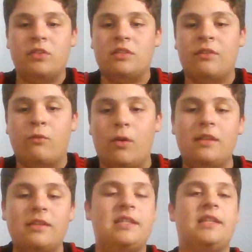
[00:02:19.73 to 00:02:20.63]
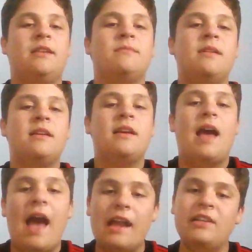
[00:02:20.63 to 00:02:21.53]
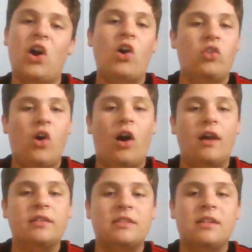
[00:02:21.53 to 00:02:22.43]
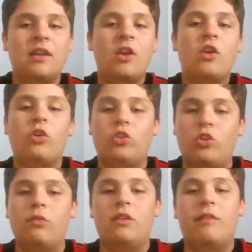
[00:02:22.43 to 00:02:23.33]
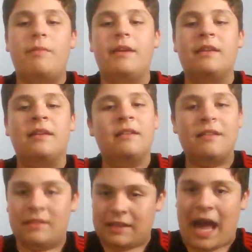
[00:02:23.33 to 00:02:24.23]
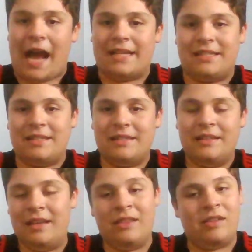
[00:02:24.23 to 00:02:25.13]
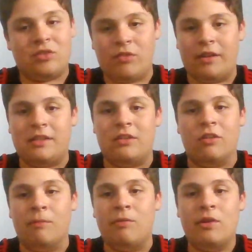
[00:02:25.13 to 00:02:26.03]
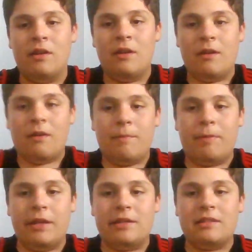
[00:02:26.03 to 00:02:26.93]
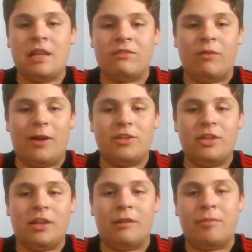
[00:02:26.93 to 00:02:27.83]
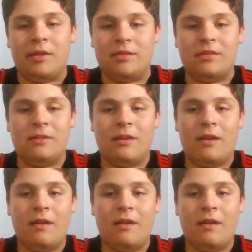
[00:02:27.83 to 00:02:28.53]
Just if one team had not lost, you would have been last in this crazy group. Peace. Thanks for watching, and peace.